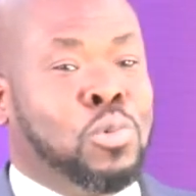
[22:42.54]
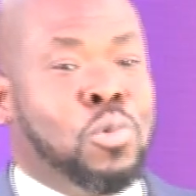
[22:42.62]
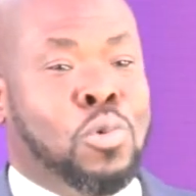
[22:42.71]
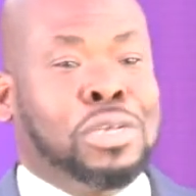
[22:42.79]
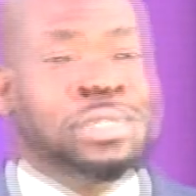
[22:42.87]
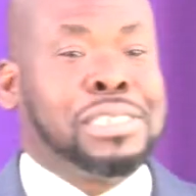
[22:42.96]

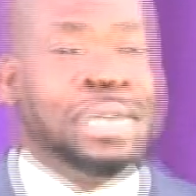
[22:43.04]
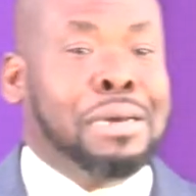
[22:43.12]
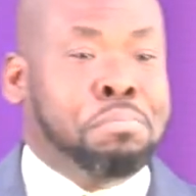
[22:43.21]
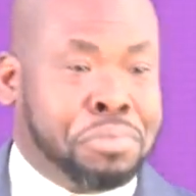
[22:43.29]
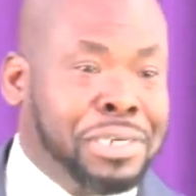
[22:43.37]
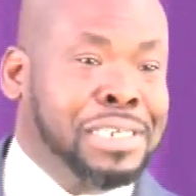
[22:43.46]
was a
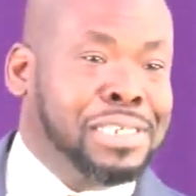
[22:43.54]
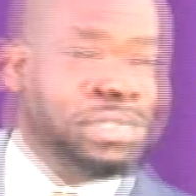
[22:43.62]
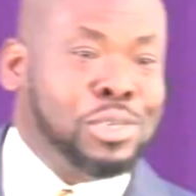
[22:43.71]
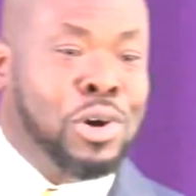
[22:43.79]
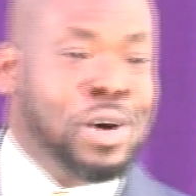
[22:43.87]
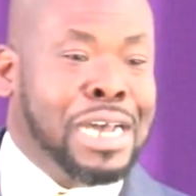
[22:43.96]
priest
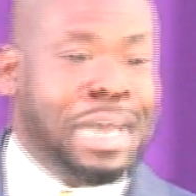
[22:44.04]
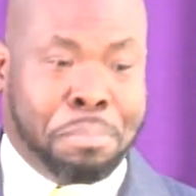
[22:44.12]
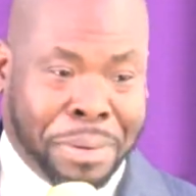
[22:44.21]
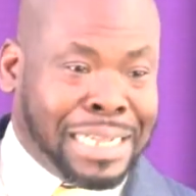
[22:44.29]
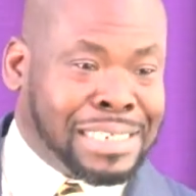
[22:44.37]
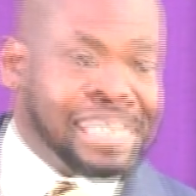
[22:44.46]
or a
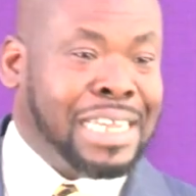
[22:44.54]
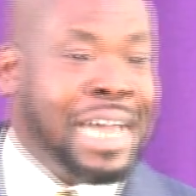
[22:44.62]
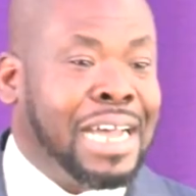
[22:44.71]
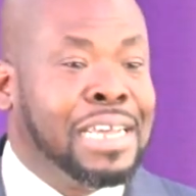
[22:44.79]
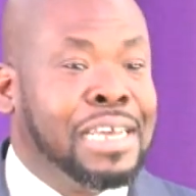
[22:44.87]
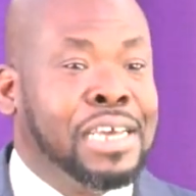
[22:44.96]
pastor,
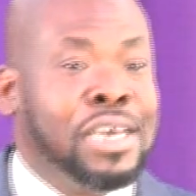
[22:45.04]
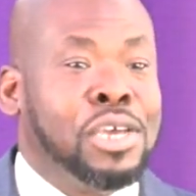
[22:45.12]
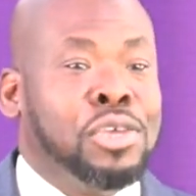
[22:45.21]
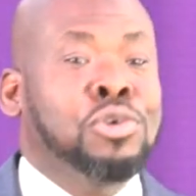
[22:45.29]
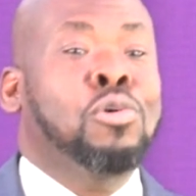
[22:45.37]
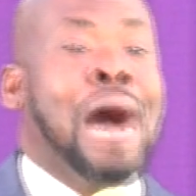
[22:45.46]

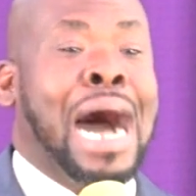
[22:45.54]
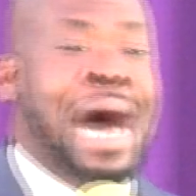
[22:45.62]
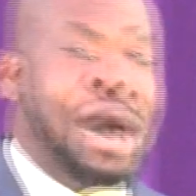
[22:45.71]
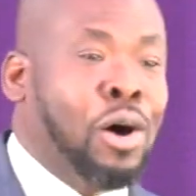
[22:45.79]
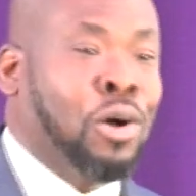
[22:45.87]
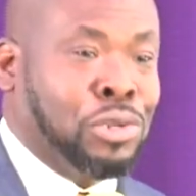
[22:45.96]
you are
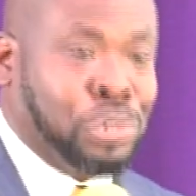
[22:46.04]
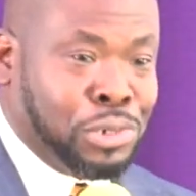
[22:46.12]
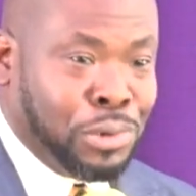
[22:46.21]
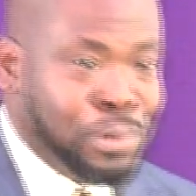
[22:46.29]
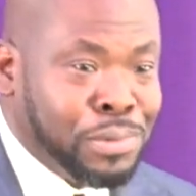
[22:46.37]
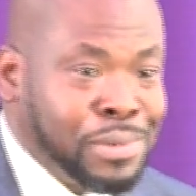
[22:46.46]

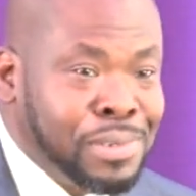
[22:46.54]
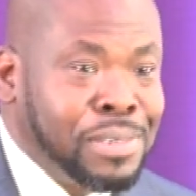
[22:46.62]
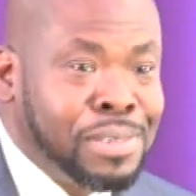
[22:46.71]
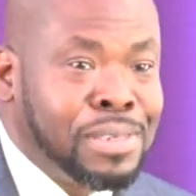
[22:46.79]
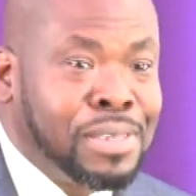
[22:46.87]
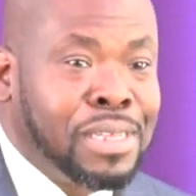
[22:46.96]
also.
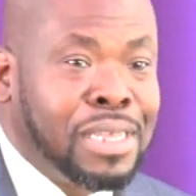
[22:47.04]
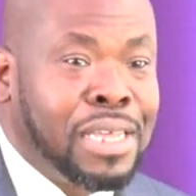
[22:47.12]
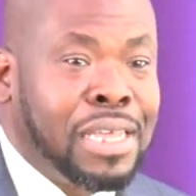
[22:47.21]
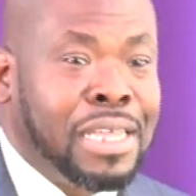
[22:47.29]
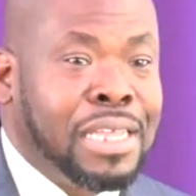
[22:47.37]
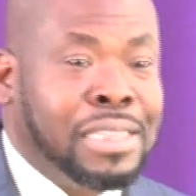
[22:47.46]

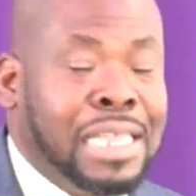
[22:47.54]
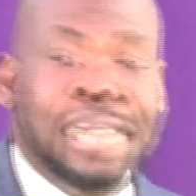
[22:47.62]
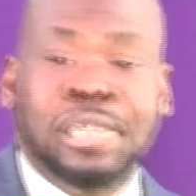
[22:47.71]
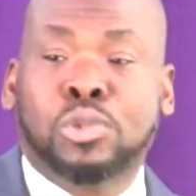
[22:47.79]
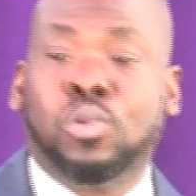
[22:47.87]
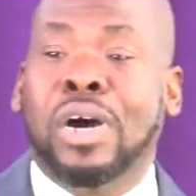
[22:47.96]
That
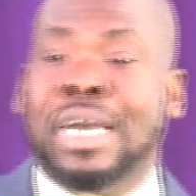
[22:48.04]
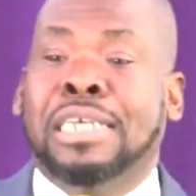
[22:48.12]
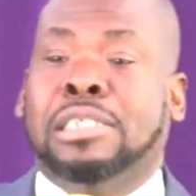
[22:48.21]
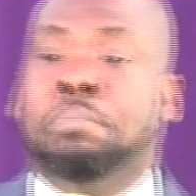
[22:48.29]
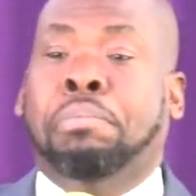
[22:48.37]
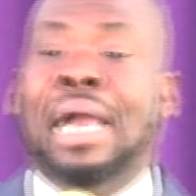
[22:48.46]
is what
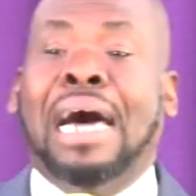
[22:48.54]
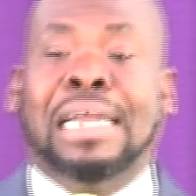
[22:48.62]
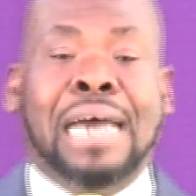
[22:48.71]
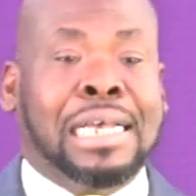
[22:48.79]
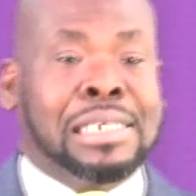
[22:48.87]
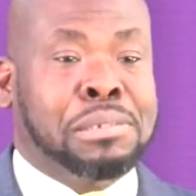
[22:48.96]
his blood
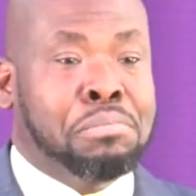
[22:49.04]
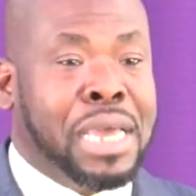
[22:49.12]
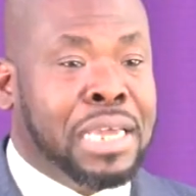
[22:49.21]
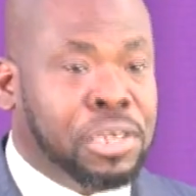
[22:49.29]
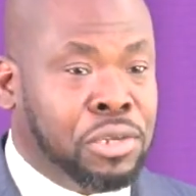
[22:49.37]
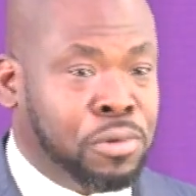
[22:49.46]
has
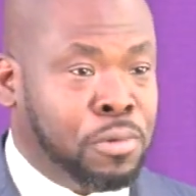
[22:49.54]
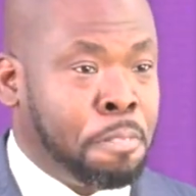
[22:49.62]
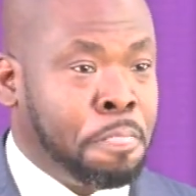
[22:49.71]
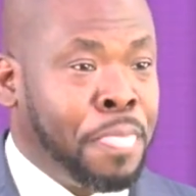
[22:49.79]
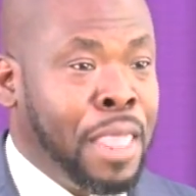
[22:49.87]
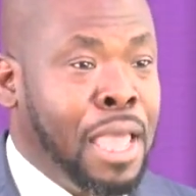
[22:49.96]
made you.
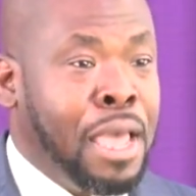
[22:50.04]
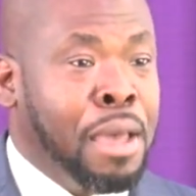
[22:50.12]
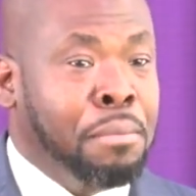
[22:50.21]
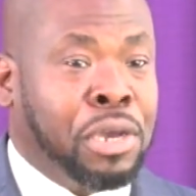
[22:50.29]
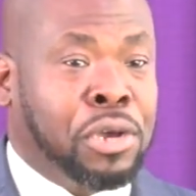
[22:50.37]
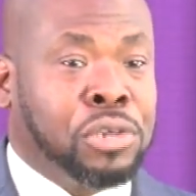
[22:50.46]

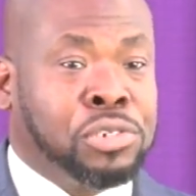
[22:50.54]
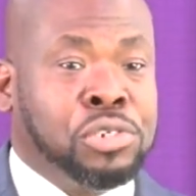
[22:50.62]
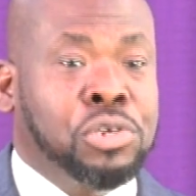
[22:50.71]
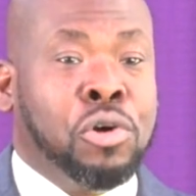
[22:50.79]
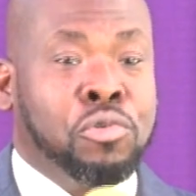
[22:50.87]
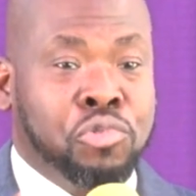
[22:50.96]
Because
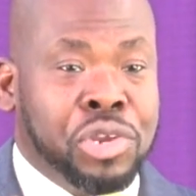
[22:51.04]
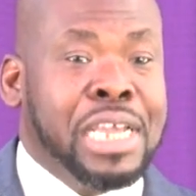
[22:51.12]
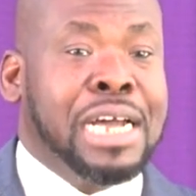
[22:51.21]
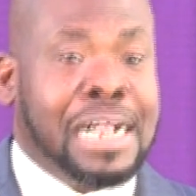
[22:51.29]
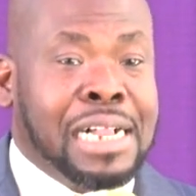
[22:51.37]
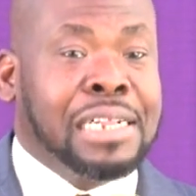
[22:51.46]
your
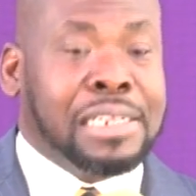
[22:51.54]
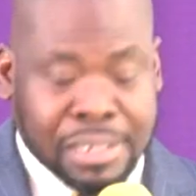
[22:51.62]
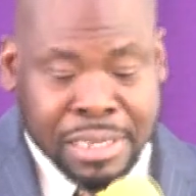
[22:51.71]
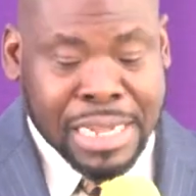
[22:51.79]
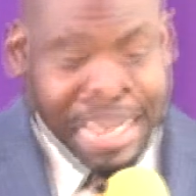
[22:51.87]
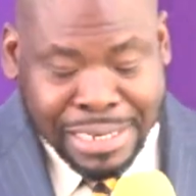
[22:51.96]
real
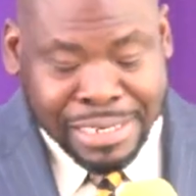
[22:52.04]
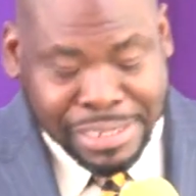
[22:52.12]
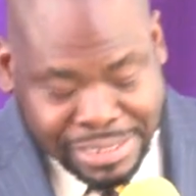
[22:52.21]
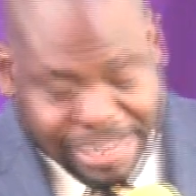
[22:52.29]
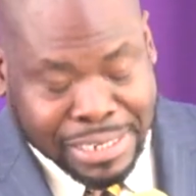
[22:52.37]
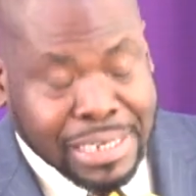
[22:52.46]

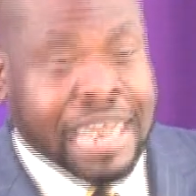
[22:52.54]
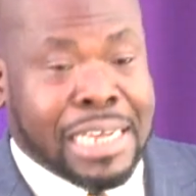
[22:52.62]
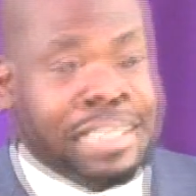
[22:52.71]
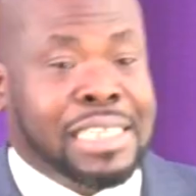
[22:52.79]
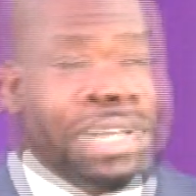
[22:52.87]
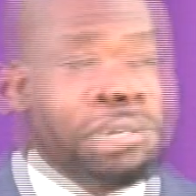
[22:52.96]

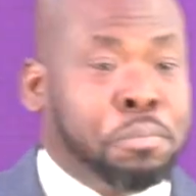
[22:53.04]
designated